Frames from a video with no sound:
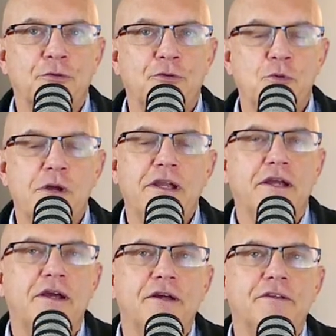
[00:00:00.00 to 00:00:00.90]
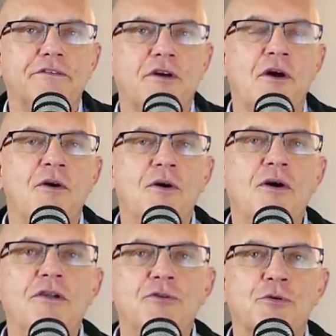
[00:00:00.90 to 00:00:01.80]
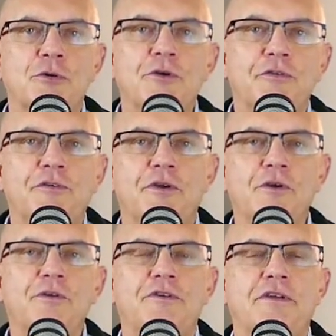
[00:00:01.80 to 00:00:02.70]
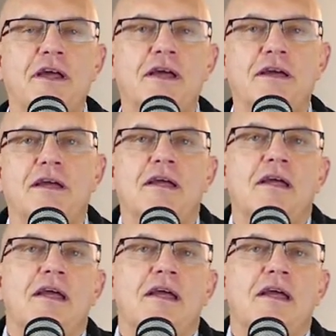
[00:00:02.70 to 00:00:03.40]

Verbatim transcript: for joining us on Truth Tuesday.